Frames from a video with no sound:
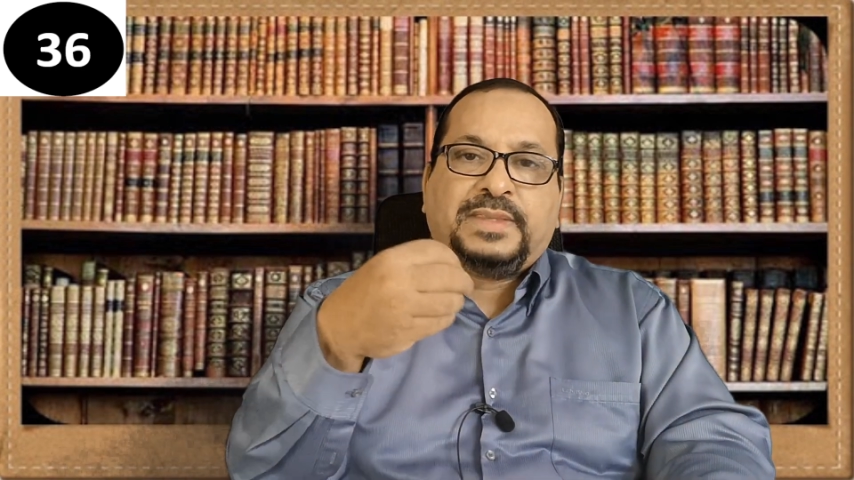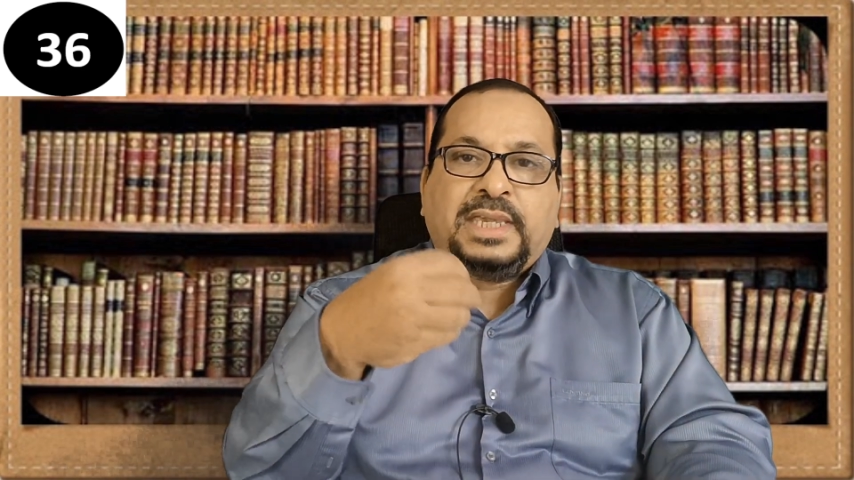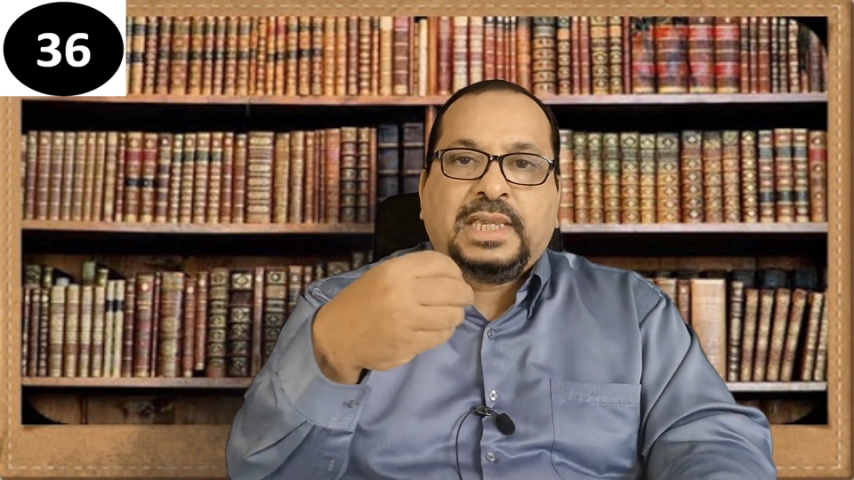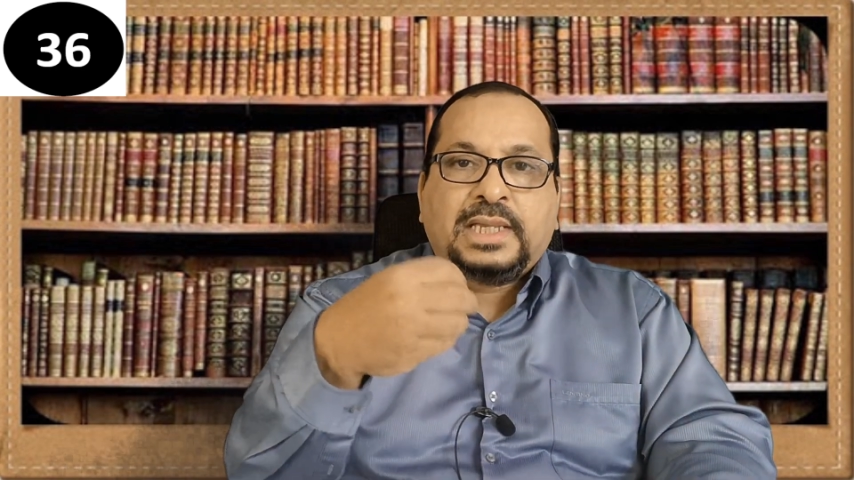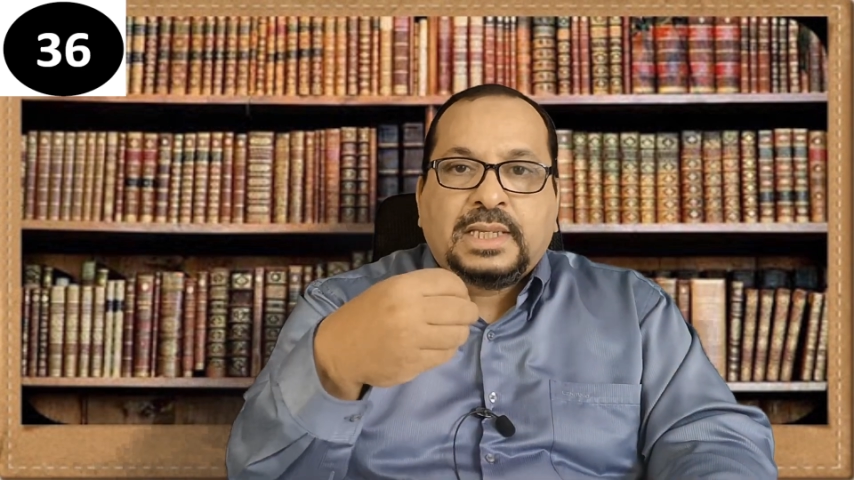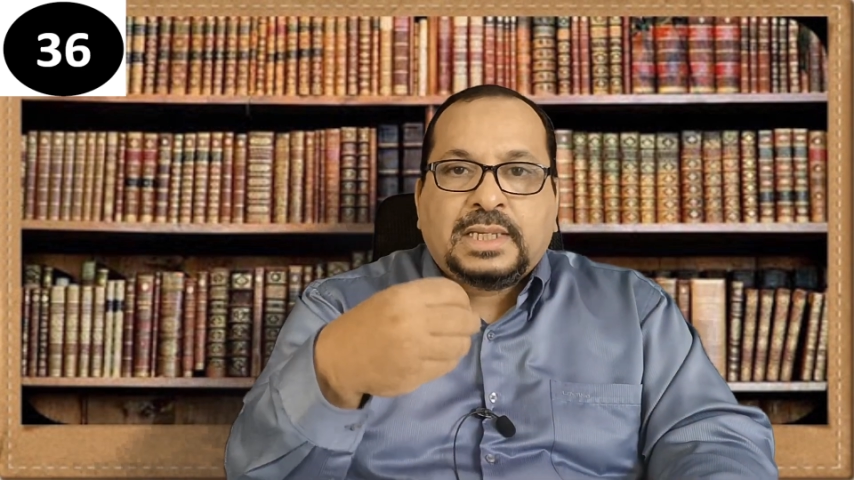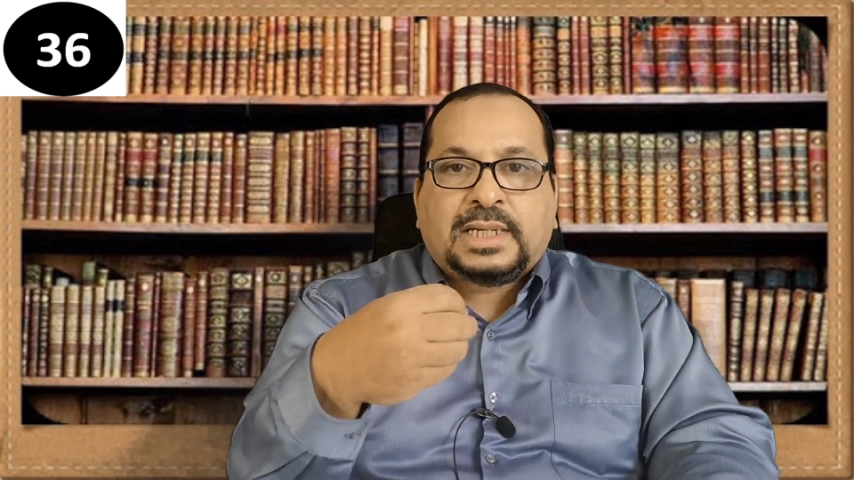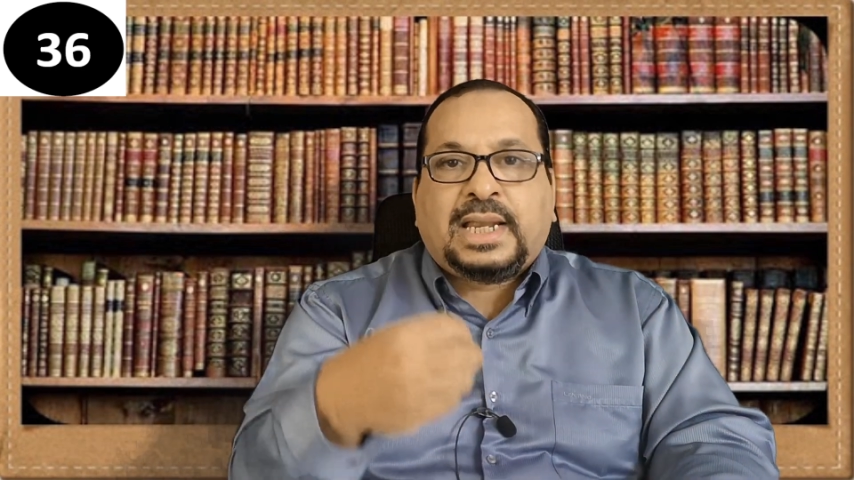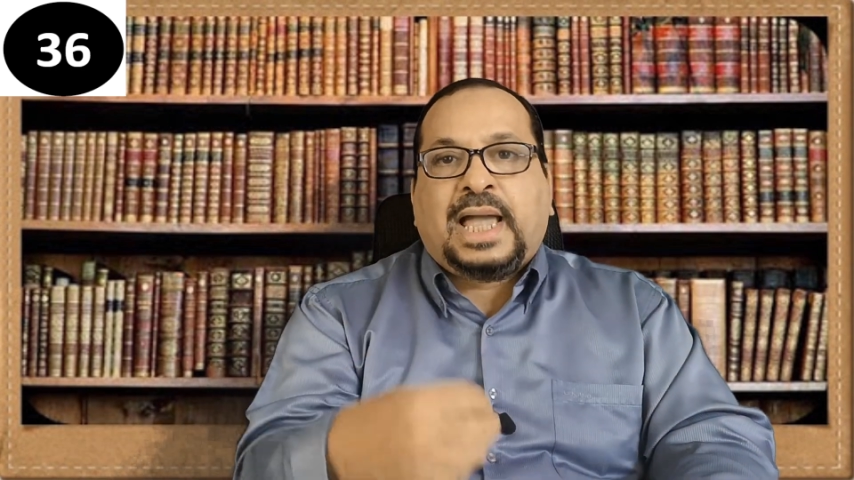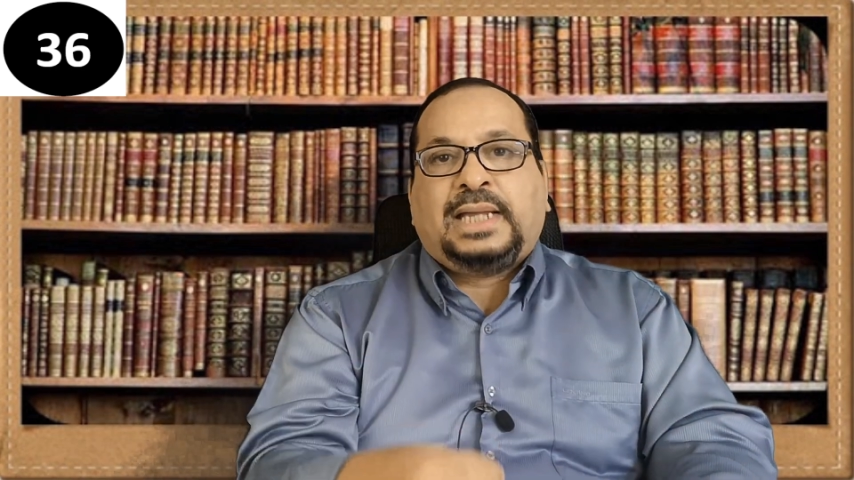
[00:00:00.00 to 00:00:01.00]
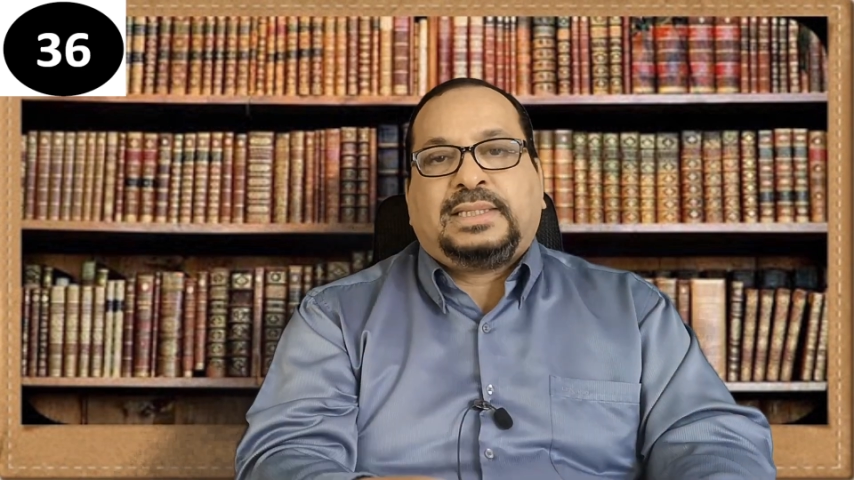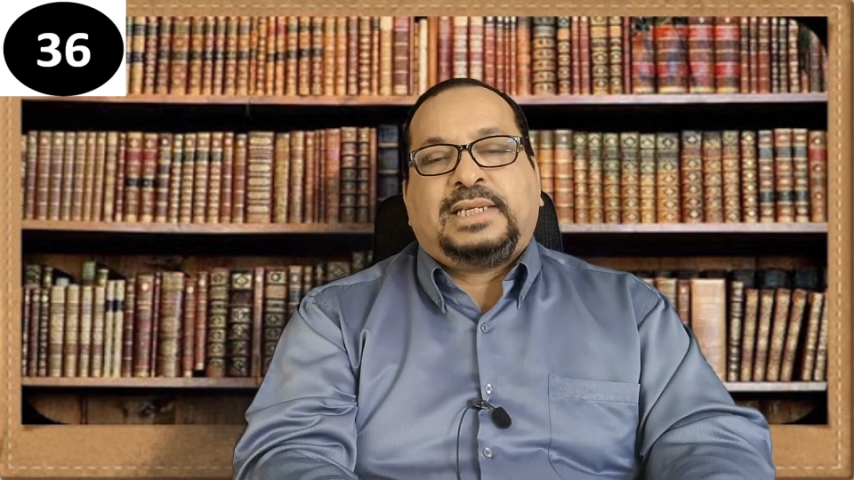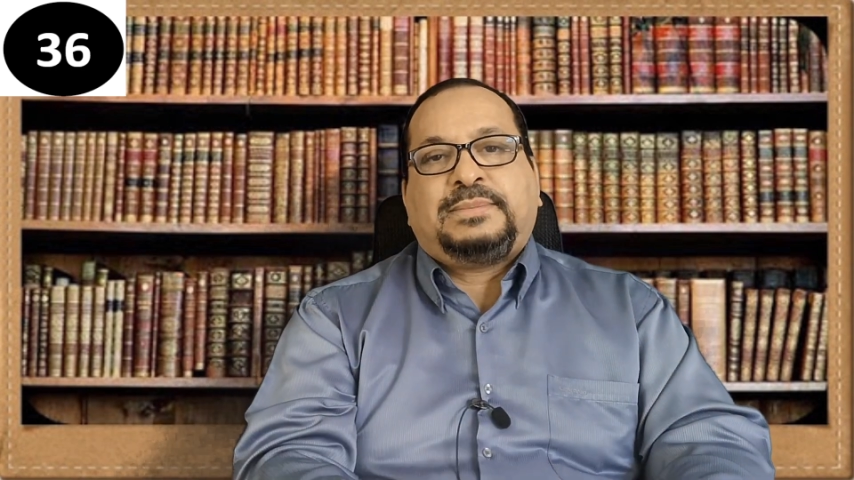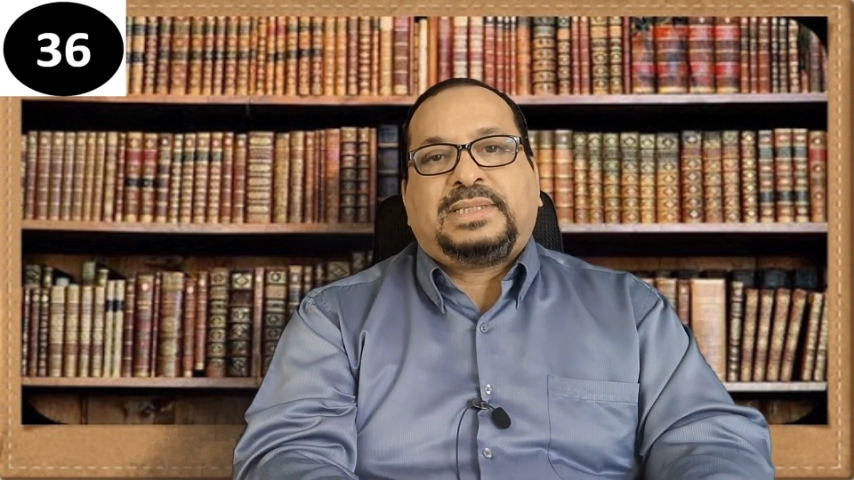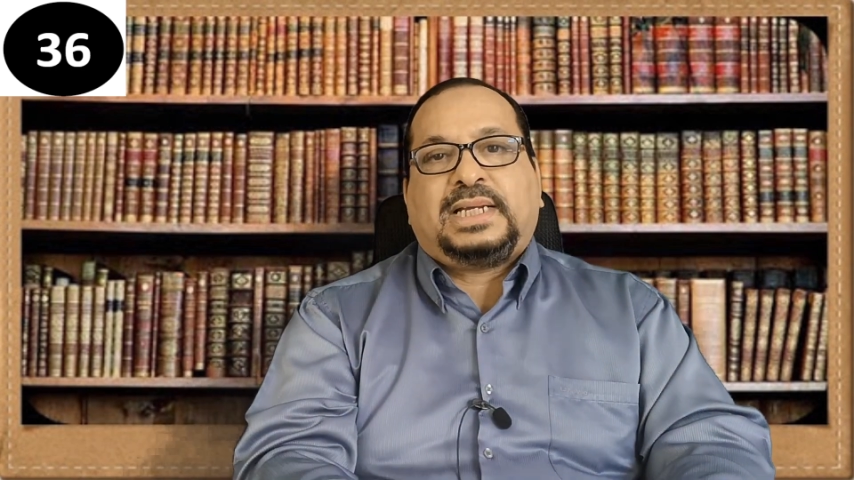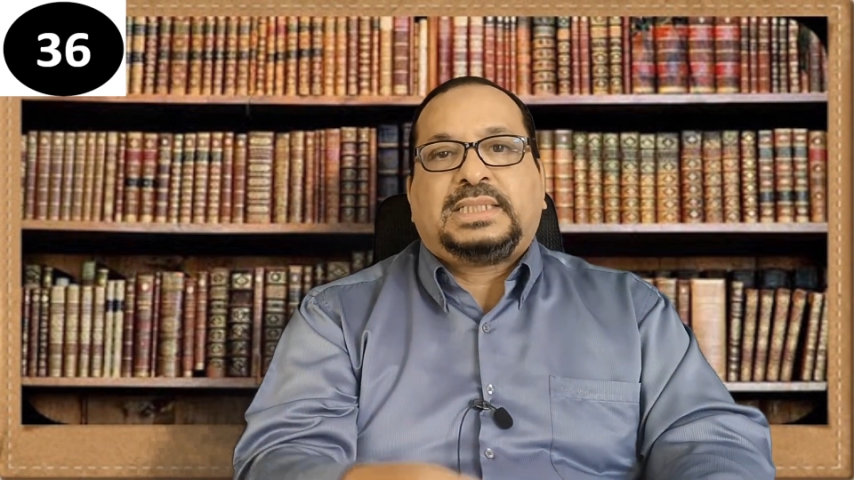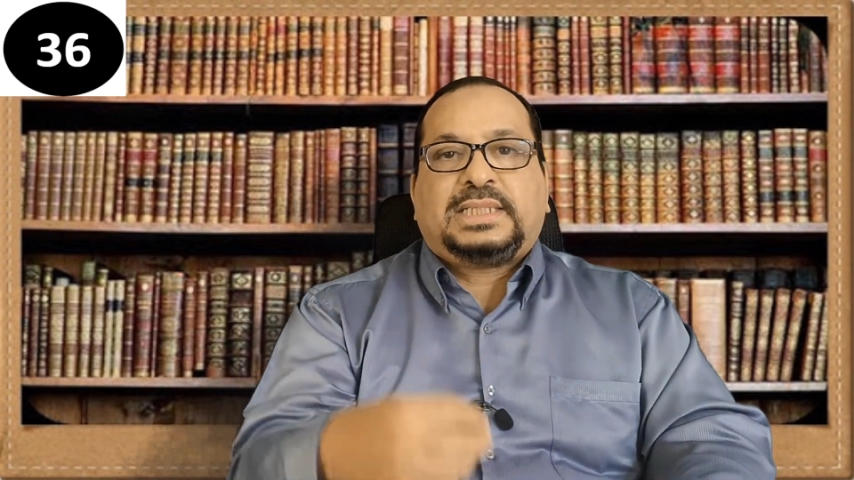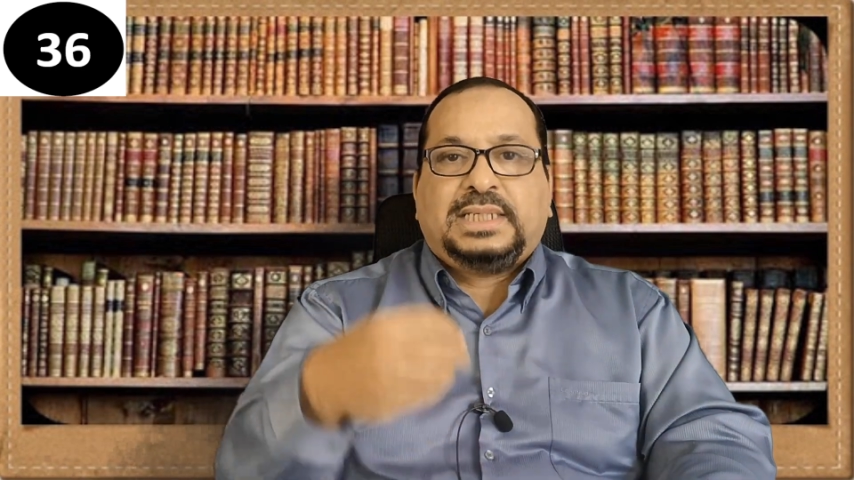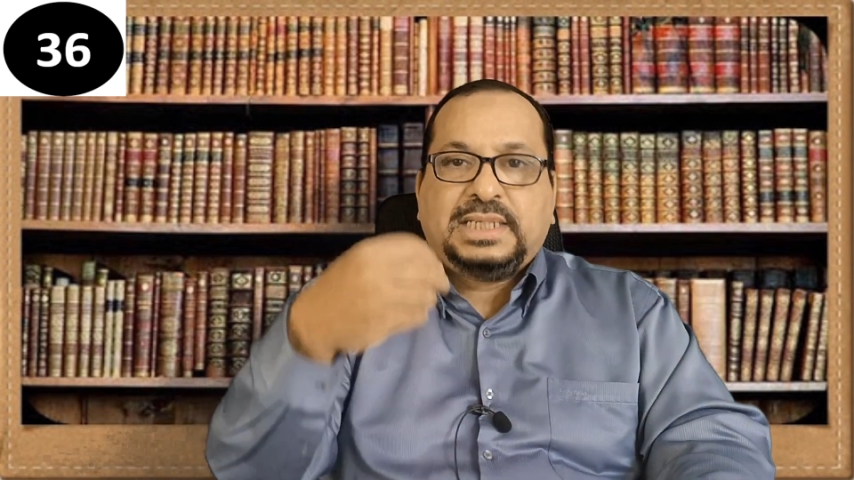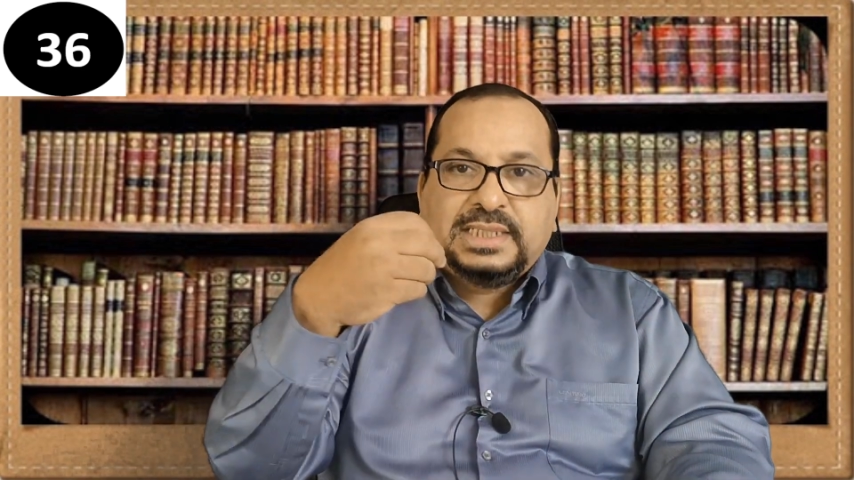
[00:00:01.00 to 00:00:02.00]
the client
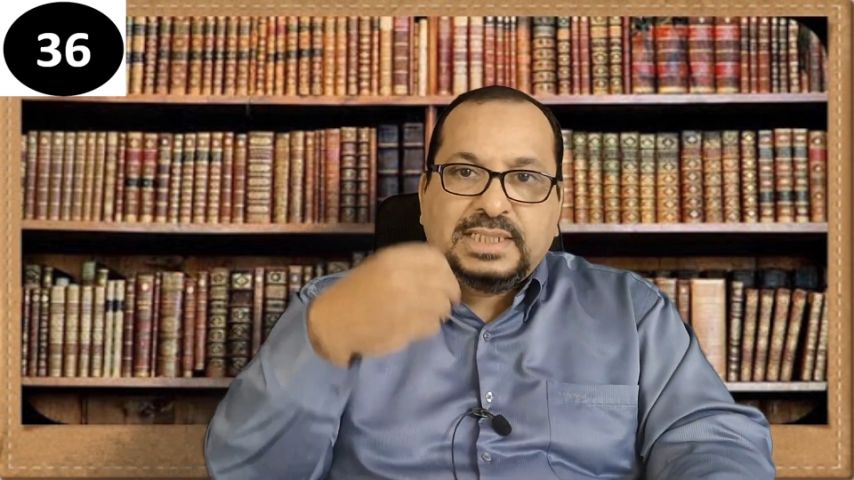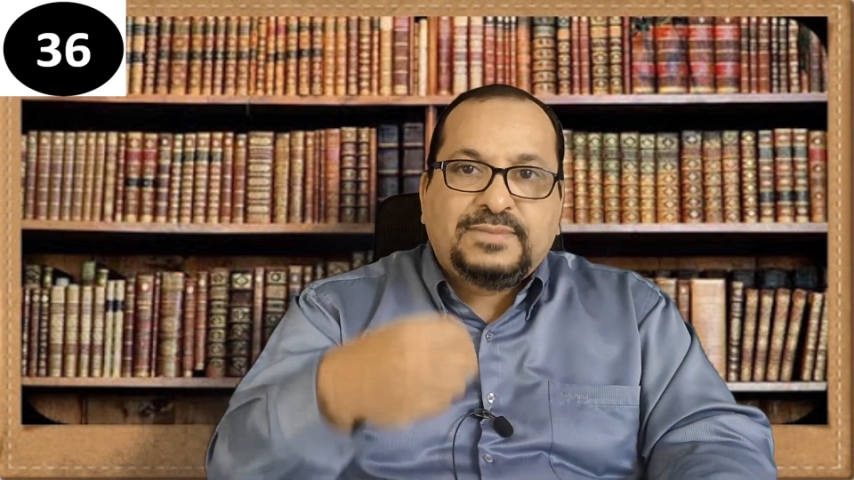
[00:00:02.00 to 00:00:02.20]
himself is